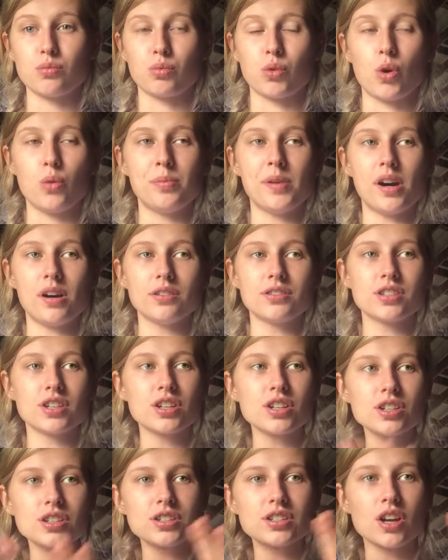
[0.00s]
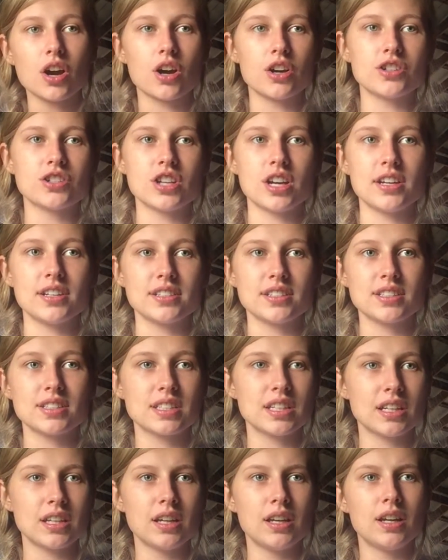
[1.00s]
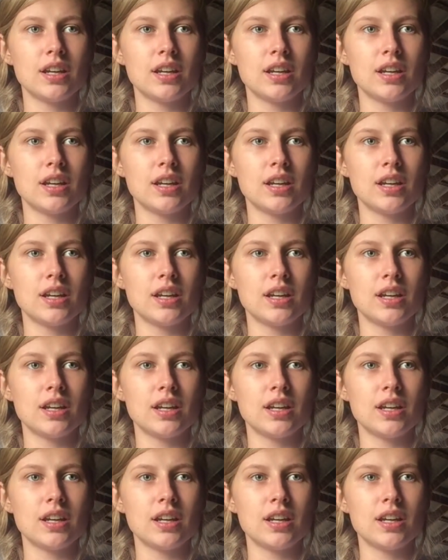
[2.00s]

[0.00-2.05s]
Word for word: Rope halters are just